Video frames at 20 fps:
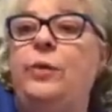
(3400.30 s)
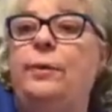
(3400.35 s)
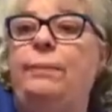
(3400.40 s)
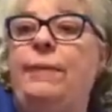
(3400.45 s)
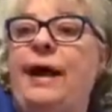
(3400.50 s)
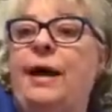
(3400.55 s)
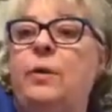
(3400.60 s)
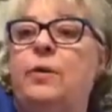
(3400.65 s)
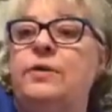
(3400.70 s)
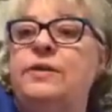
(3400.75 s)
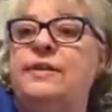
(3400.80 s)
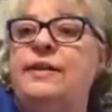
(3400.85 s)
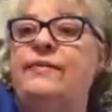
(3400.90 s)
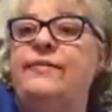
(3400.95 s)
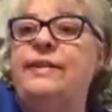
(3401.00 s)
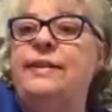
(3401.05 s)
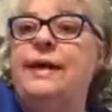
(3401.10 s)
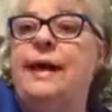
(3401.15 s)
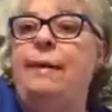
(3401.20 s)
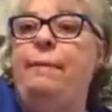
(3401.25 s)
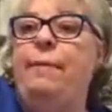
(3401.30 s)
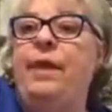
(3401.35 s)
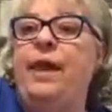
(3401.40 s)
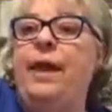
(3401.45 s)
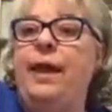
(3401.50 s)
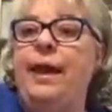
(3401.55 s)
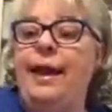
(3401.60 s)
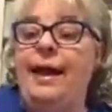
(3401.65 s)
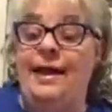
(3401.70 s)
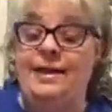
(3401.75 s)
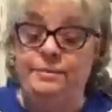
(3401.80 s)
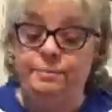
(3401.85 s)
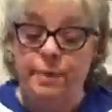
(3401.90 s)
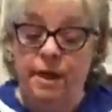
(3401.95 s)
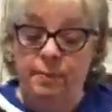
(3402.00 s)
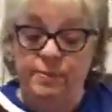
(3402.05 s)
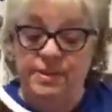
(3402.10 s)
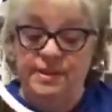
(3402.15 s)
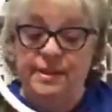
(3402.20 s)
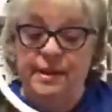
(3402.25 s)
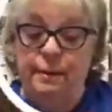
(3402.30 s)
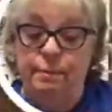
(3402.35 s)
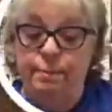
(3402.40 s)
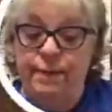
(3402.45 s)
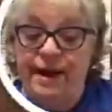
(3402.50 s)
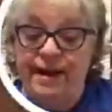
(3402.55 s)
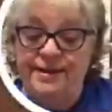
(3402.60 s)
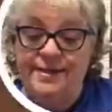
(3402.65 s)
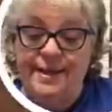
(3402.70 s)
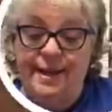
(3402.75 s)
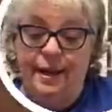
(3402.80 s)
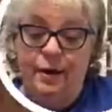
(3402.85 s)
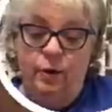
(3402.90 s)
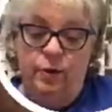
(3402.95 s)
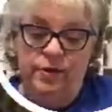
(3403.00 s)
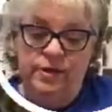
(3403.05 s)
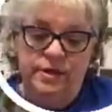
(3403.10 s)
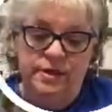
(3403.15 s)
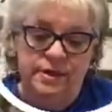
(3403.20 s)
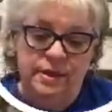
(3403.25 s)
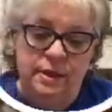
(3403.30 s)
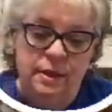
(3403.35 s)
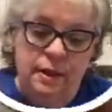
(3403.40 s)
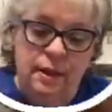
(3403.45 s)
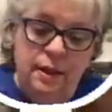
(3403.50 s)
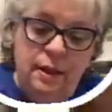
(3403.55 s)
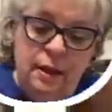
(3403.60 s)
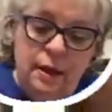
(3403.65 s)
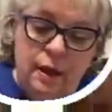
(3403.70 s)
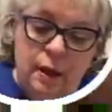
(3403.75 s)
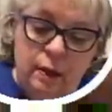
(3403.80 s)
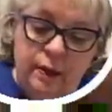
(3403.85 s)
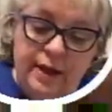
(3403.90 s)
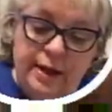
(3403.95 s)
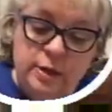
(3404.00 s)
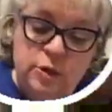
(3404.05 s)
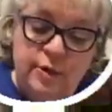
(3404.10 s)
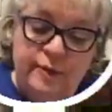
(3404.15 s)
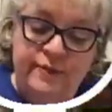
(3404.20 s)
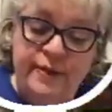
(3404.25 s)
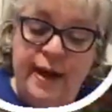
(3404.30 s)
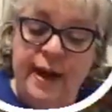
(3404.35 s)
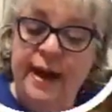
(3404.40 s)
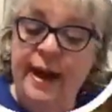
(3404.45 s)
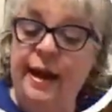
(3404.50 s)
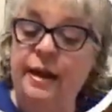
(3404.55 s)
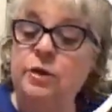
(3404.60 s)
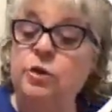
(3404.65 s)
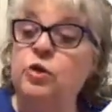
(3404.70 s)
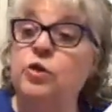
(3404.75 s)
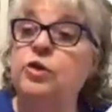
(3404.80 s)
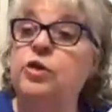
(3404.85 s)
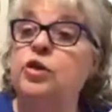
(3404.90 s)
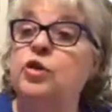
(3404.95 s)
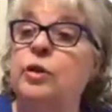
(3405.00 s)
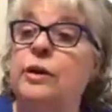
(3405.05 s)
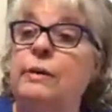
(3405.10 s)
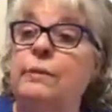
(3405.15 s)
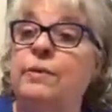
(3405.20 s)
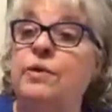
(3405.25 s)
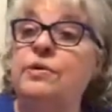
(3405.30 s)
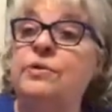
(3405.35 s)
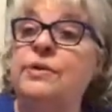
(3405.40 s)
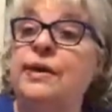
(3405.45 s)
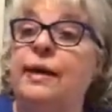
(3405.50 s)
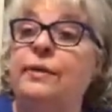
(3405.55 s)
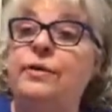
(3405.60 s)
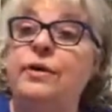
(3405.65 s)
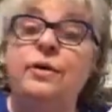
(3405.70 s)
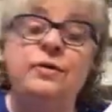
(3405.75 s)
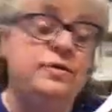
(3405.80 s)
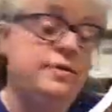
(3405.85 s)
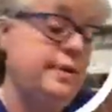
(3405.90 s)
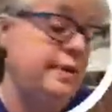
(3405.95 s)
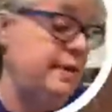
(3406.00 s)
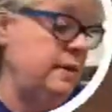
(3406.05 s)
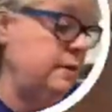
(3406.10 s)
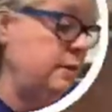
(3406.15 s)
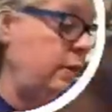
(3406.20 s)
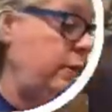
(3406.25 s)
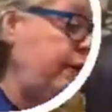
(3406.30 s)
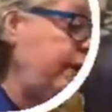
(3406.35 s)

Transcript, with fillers: it backwards every time. As Mama said, bass-ackwards. Okay, so I've got extra streamers. I'll use these on